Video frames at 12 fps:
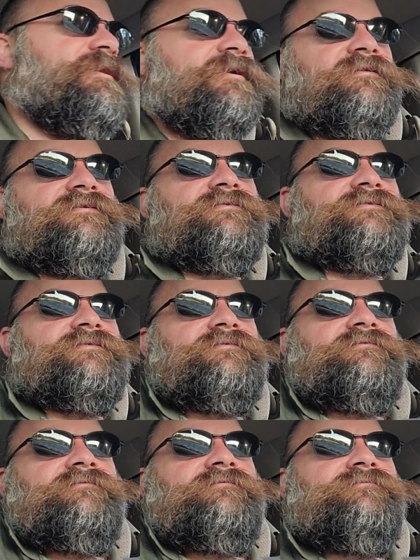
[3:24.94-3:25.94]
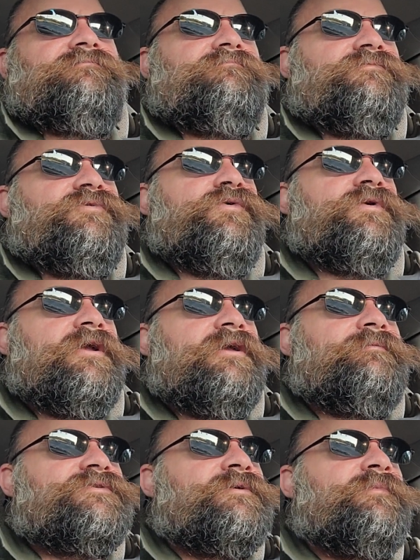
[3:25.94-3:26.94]
out of these new
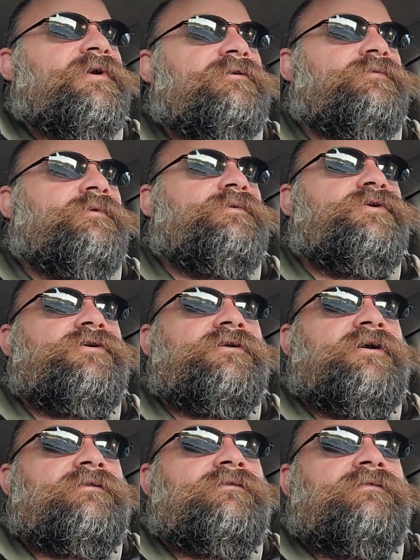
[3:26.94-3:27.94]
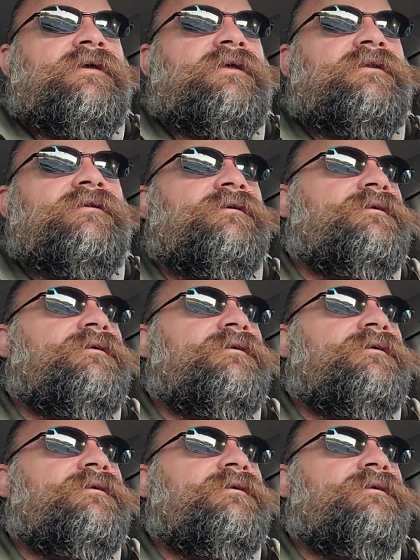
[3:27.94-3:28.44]
games compared to what we could have gotten then,